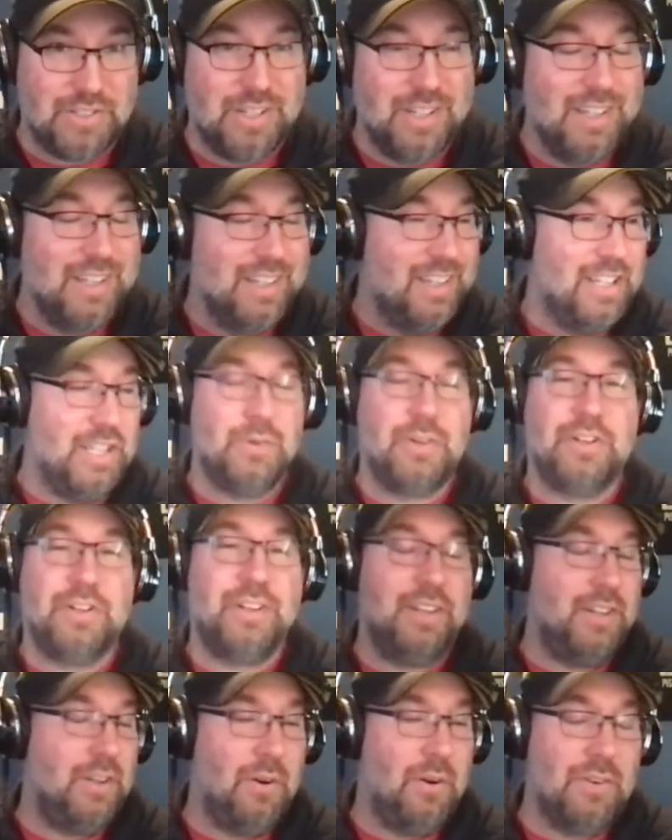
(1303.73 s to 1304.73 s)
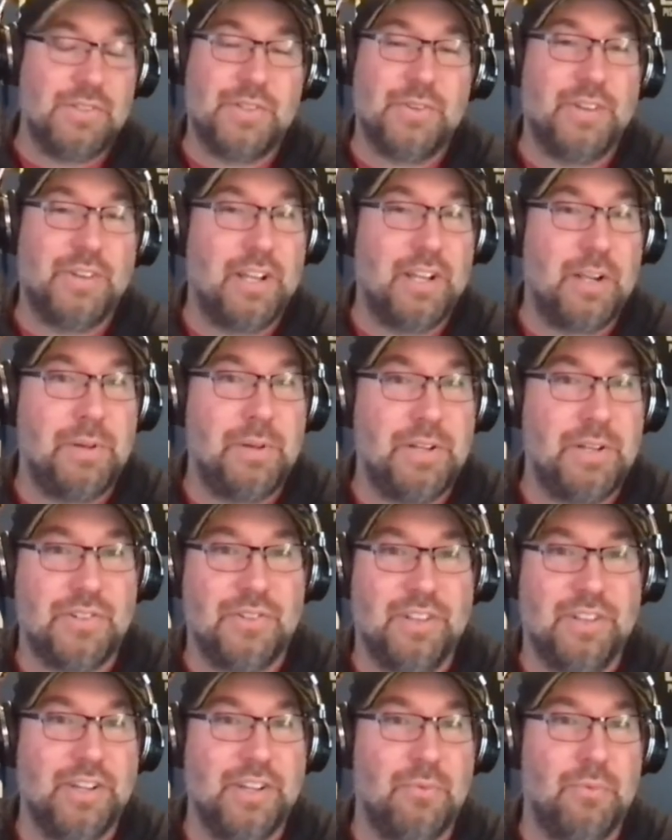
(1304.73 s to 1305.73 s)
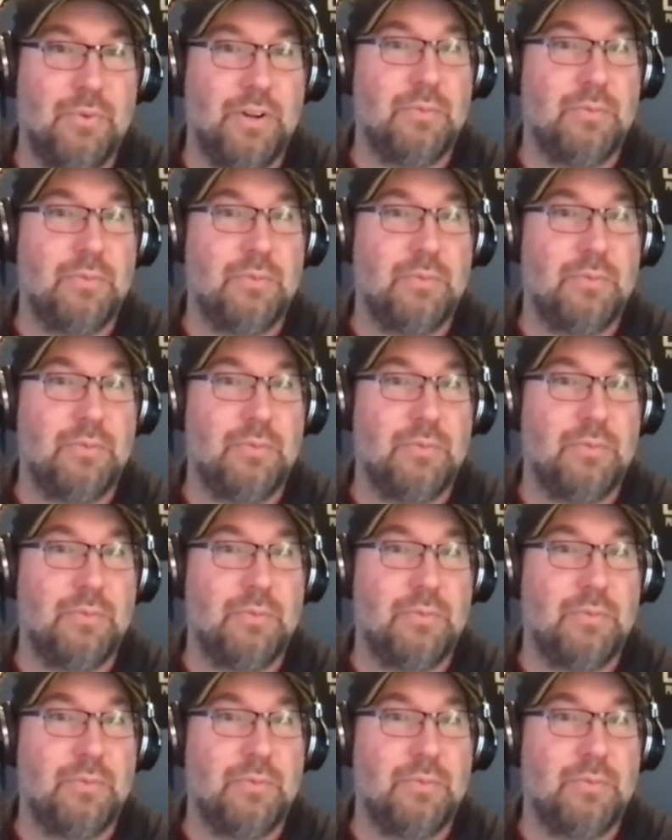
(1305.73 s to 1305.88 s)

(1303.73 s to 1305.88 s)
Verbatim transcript: Mm-hmm. You can you also get a pitcher like Rick